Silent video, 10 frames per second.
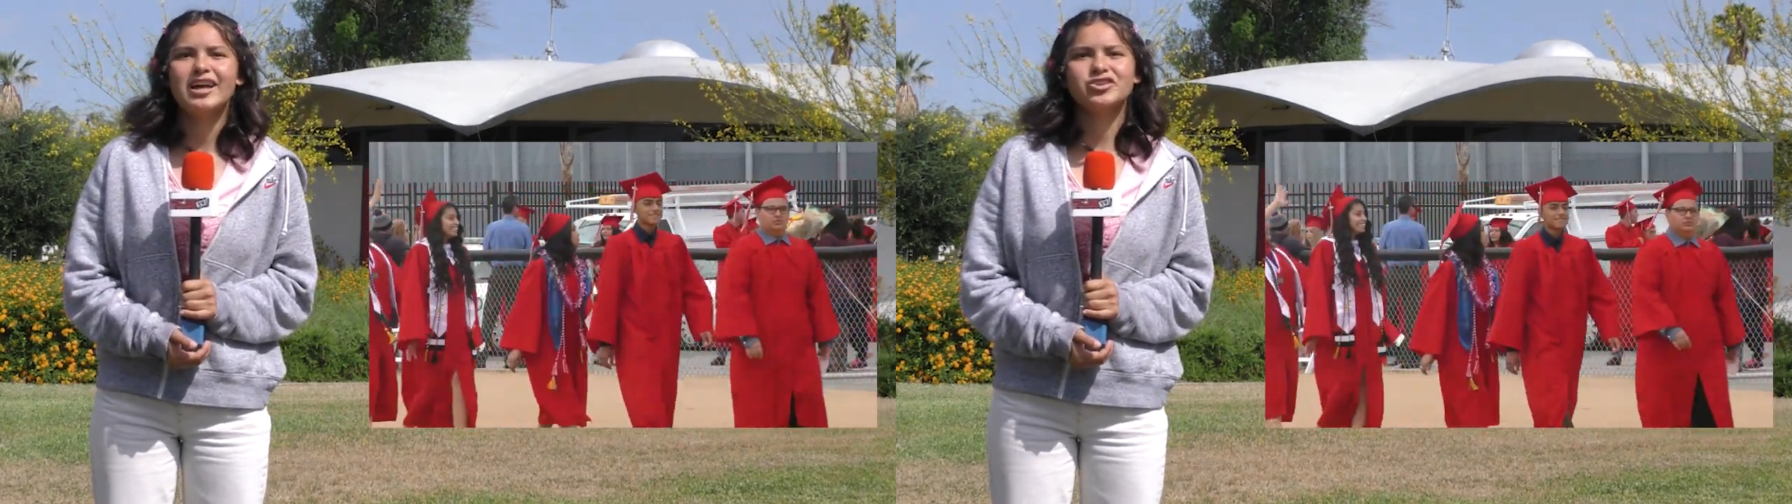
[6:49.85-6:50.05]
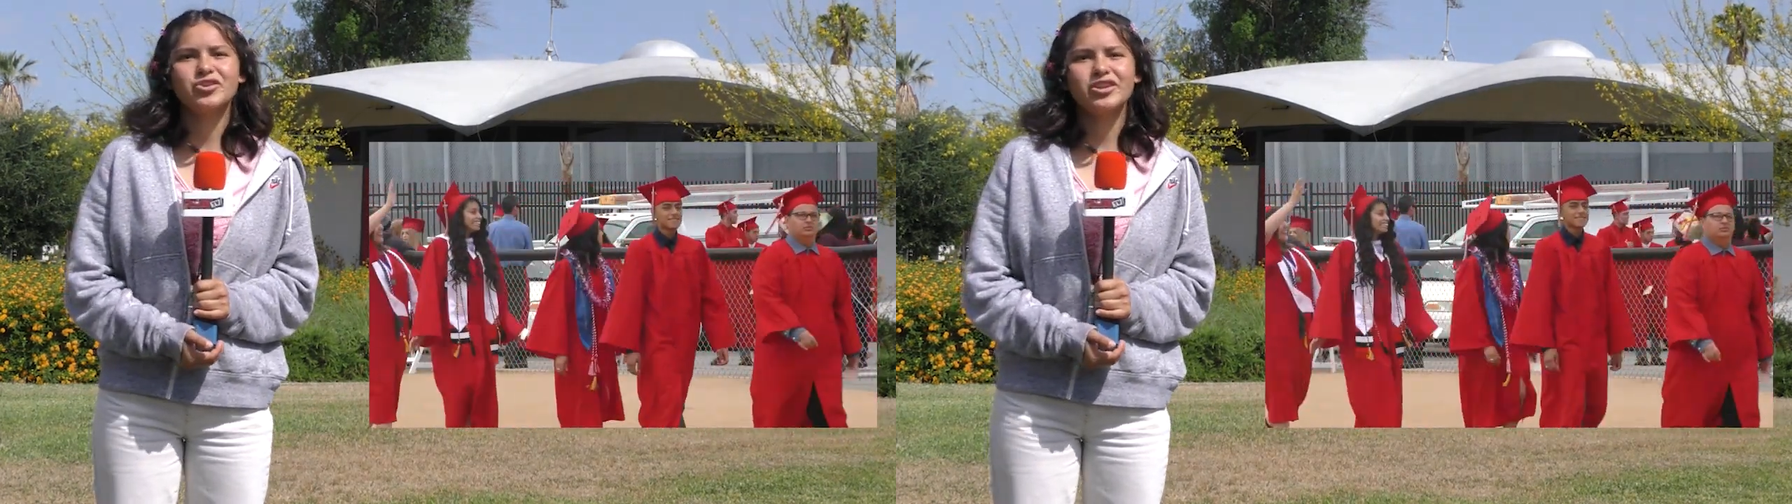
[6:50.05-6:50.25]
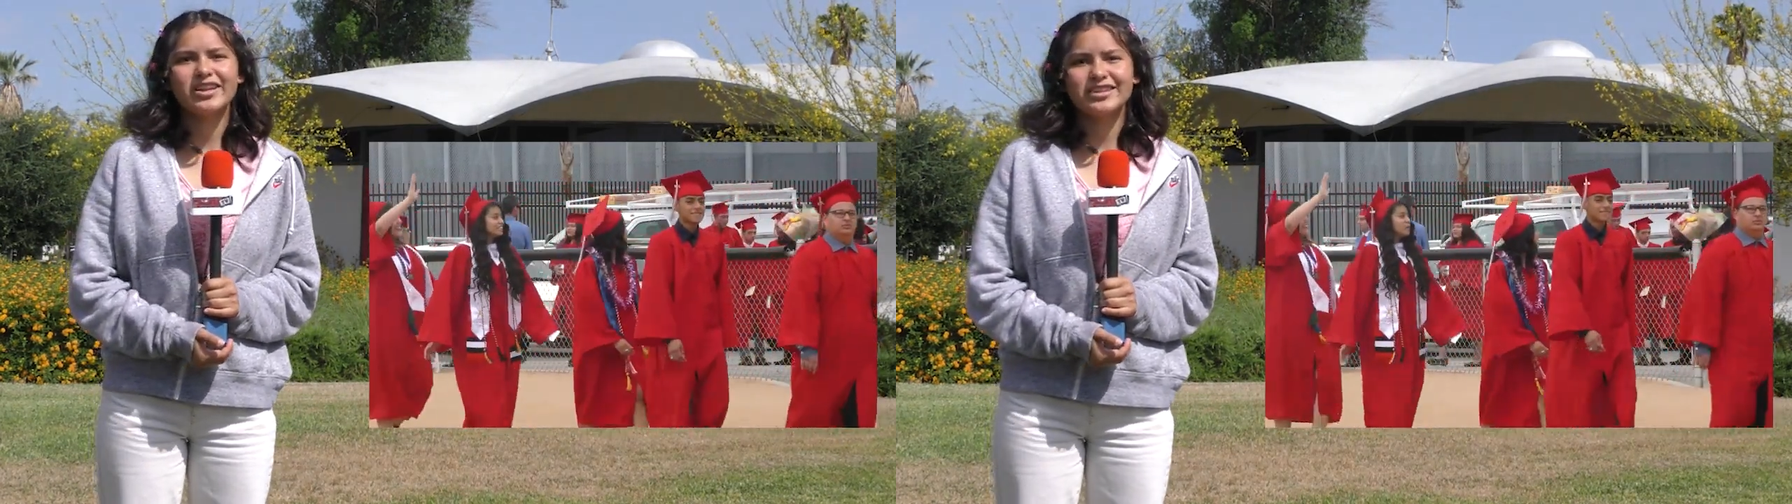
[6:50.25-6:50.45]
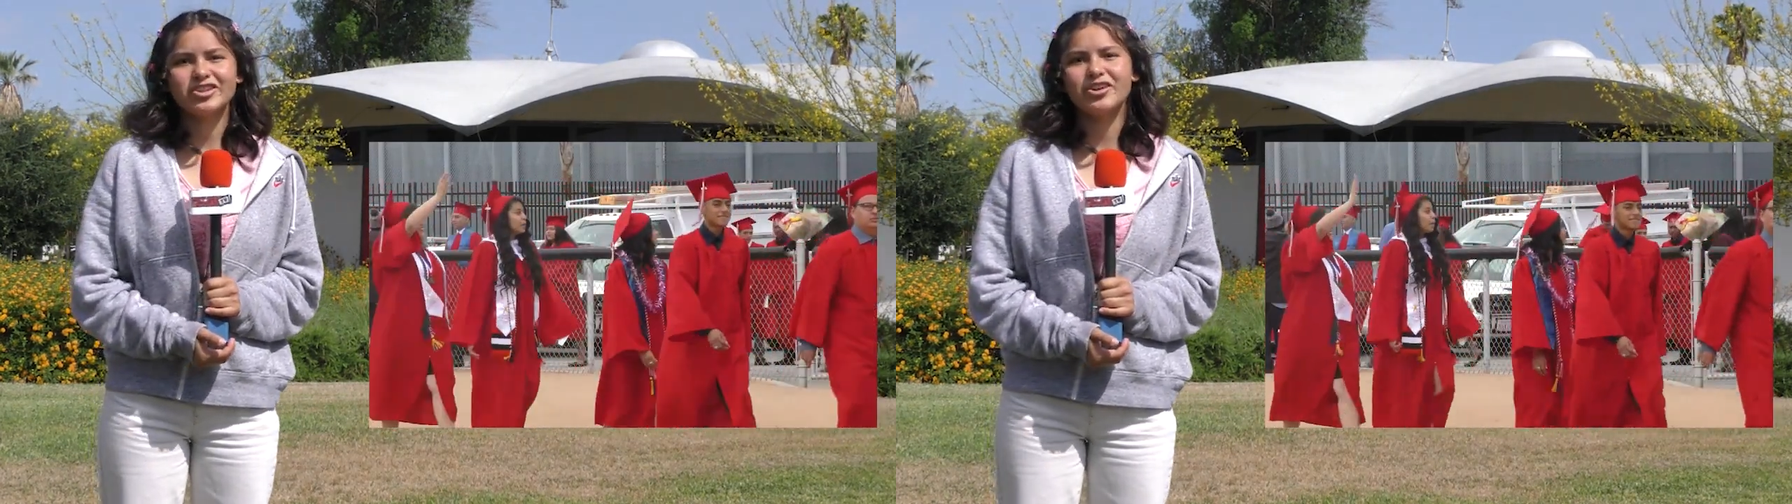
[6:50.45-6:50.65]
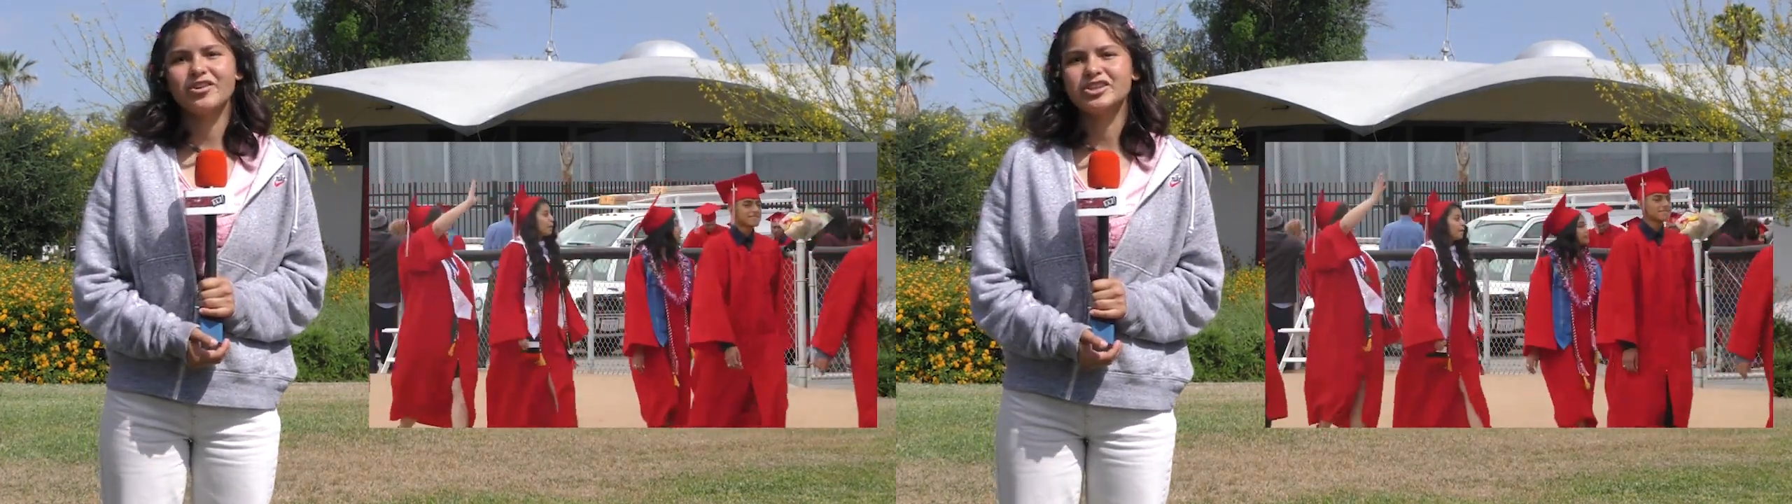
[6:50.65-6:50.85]
and show the next
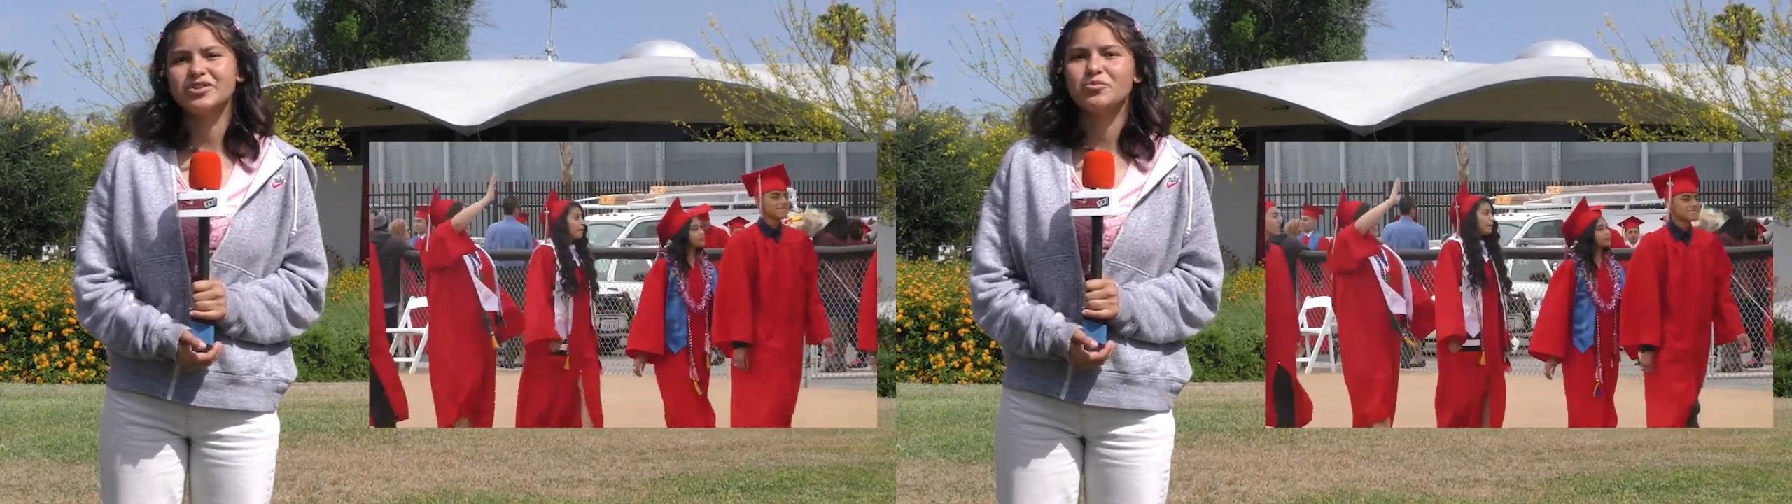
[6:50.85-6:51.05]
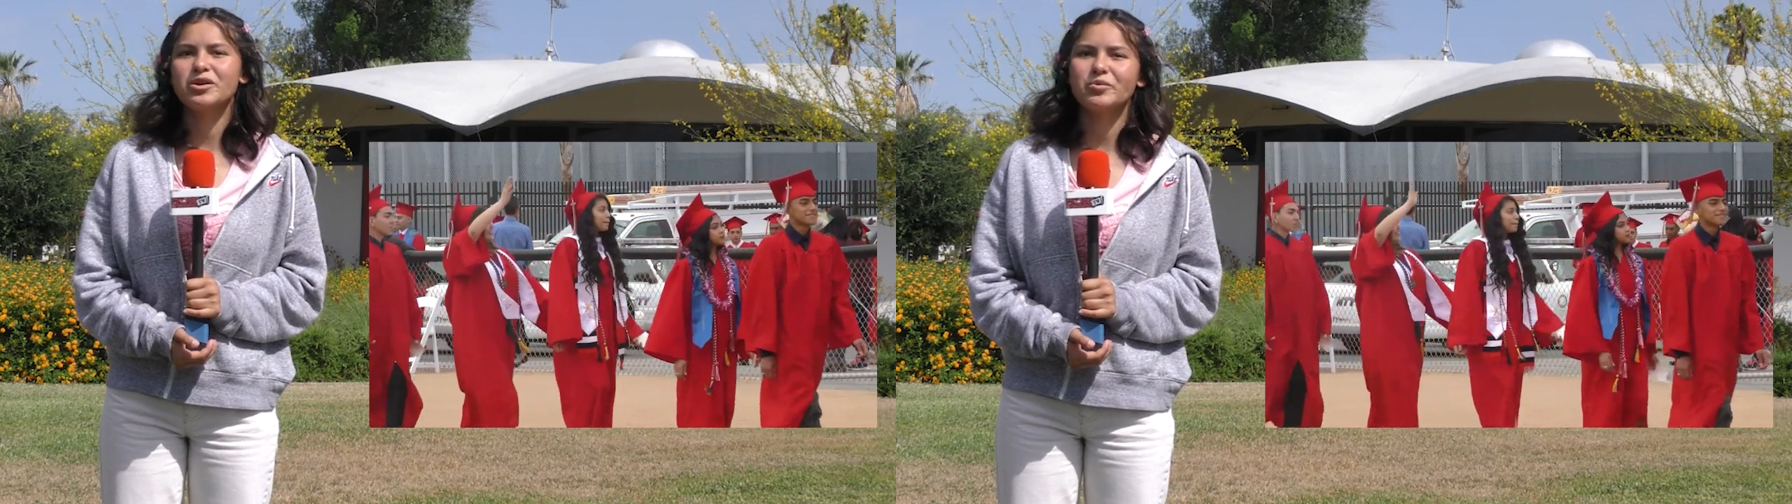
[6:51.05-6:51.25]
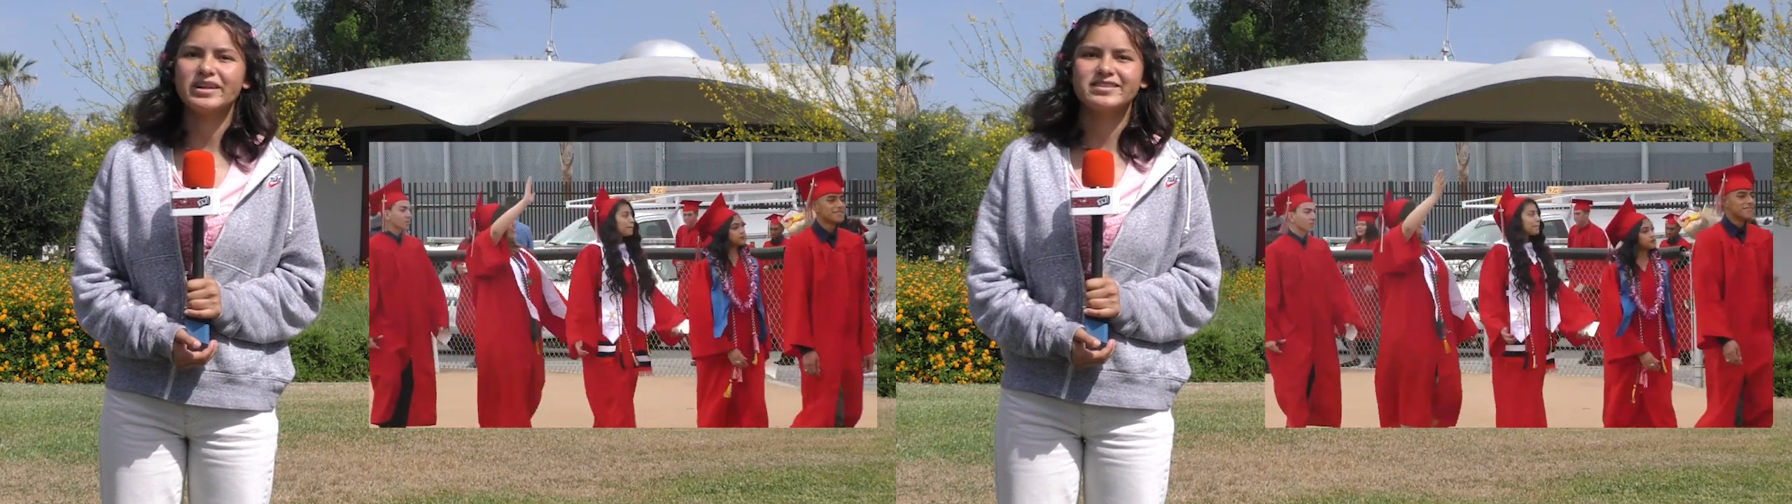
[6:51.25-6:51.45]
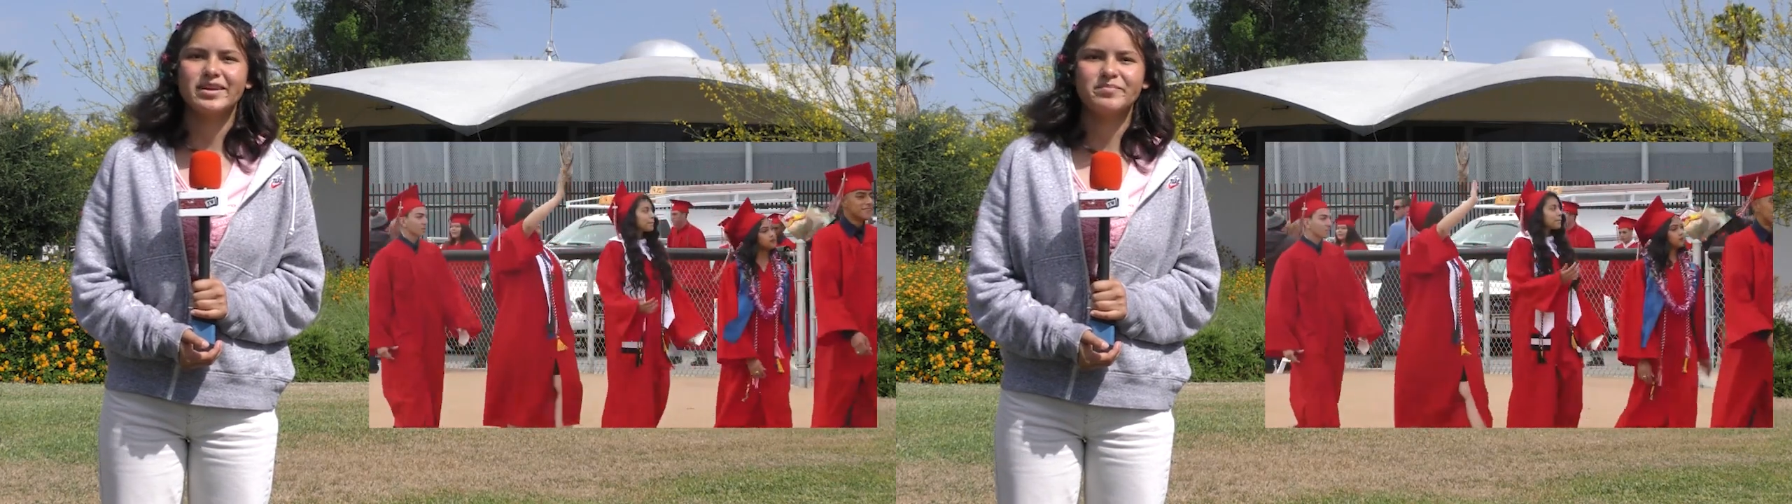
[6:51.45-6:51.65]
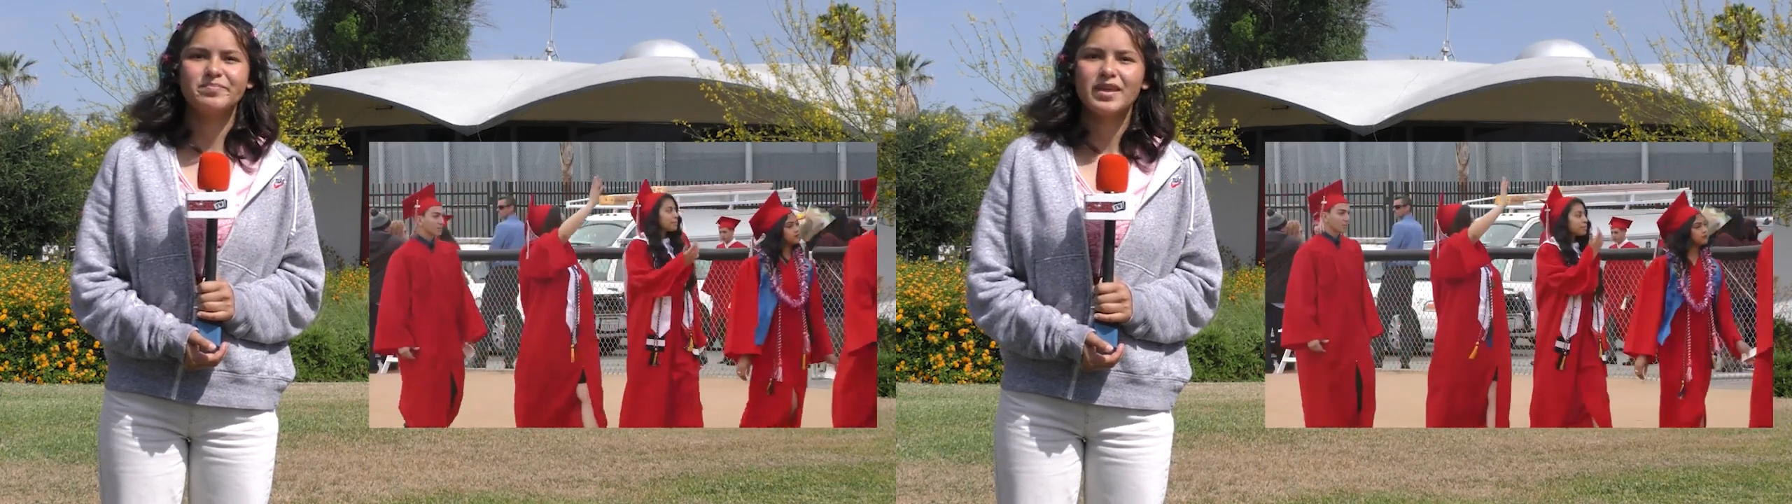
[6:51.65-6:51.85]
generation what awaits
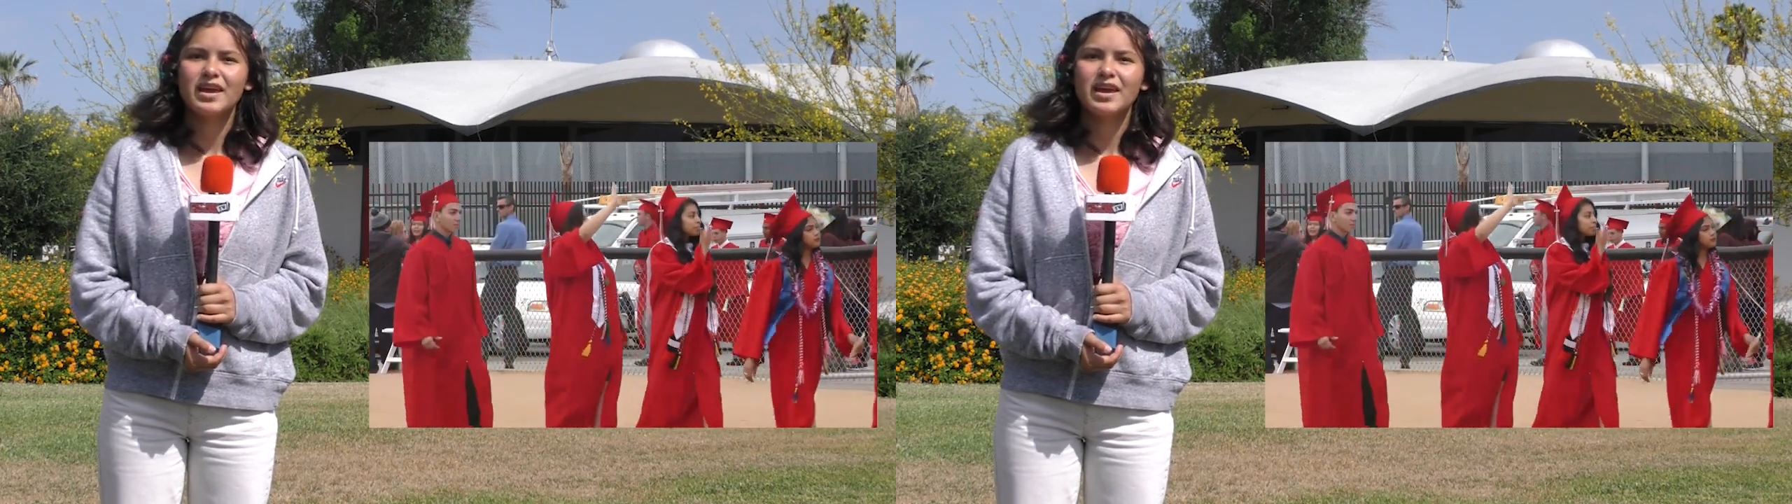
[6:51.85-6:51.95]
them.